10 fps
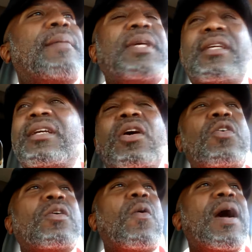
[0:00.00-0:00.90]
I mean,
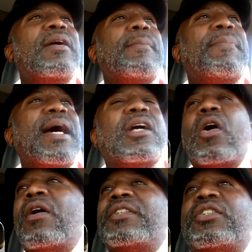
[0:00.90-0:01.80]
who go out and buy
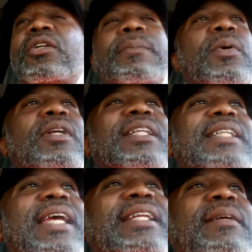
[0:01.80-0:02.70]
cough syrup on a
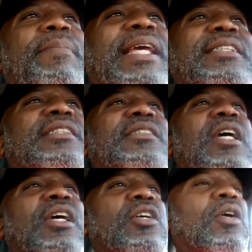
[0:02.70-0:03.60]
daily basis?
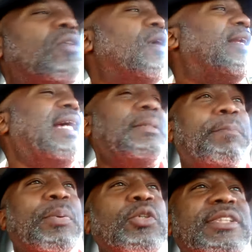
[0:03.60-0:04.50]
You know, that's
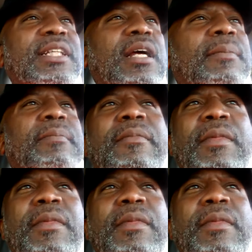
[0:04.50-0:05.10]
boosting up